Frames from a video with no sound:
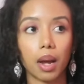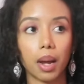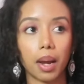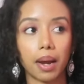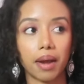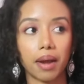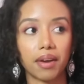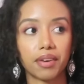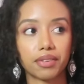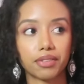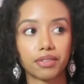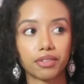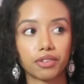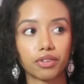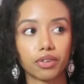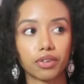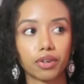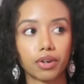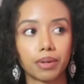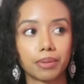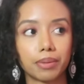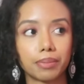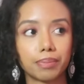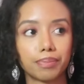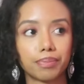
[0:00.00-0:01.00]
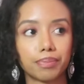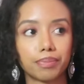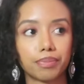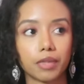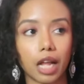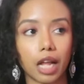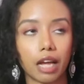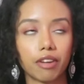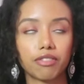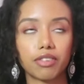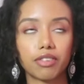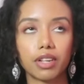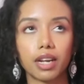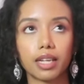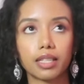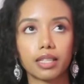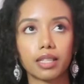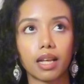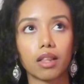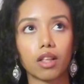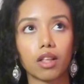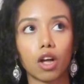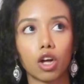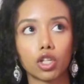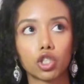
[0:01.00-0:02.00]
and um, I feel like
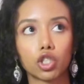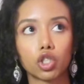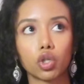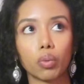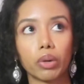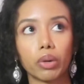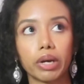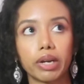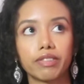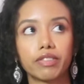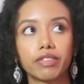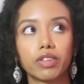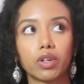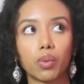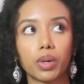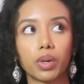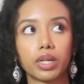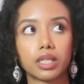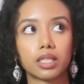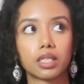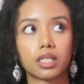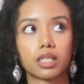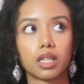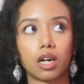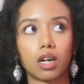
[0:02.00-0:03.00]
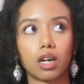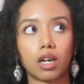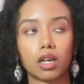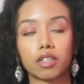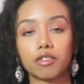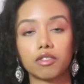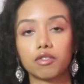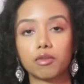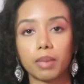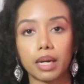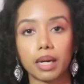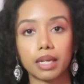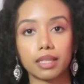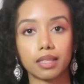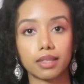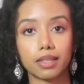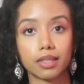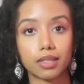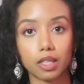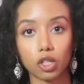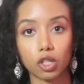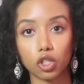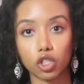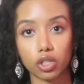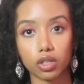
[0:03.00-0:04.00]
that also influenced a lot of my
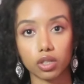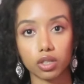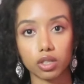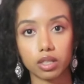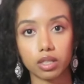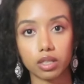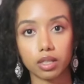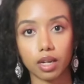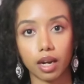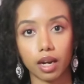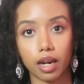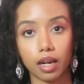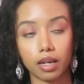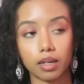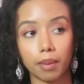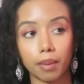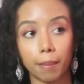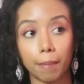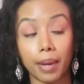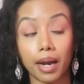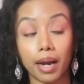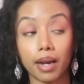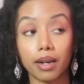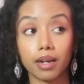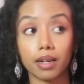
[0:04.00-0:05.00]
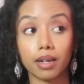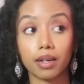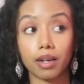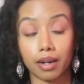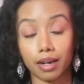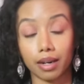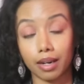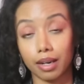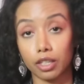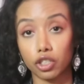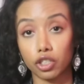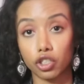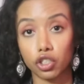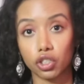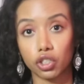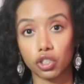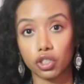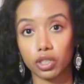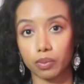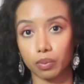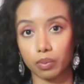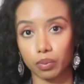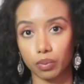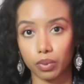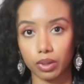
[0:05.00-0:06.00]
decisions and my
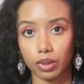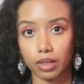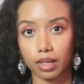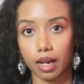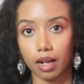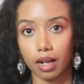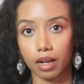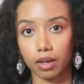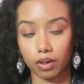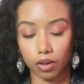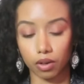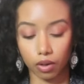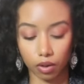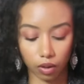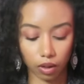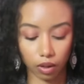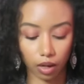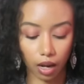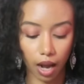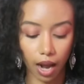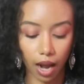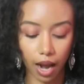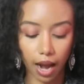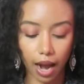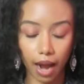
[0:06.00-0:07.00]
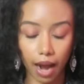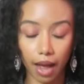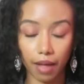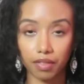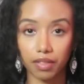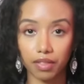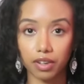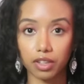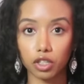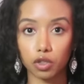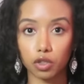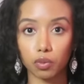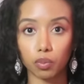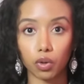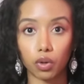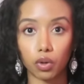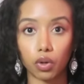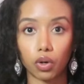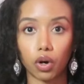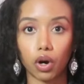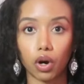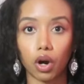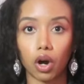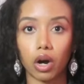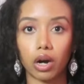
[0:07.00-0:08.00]
relationship with alcohol. There is
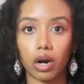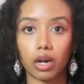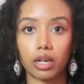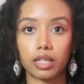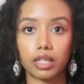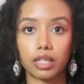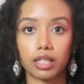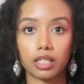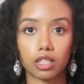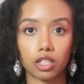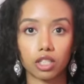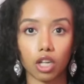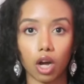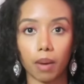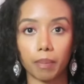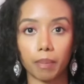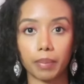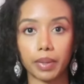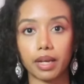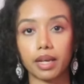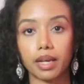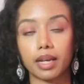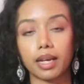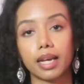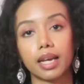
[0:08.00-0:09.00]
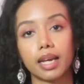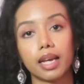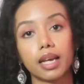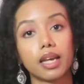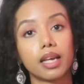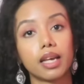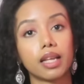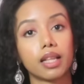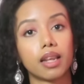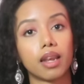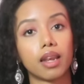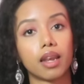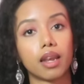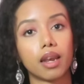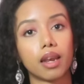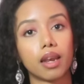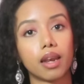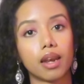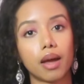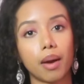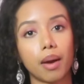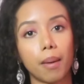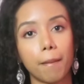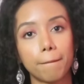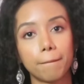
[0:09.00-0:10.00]
more on this topic in
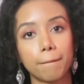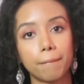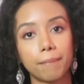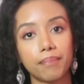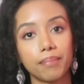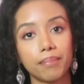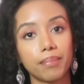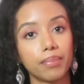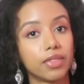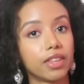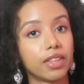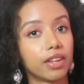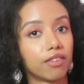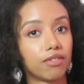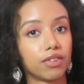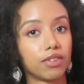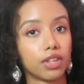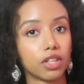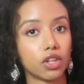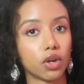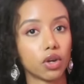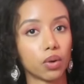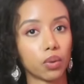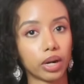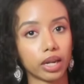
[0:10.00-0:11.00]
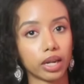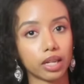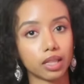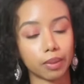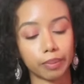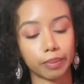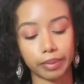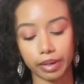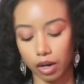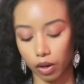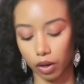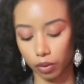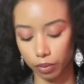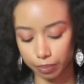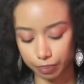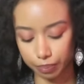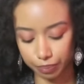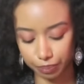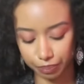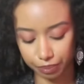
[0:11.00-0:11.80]
the video linked below.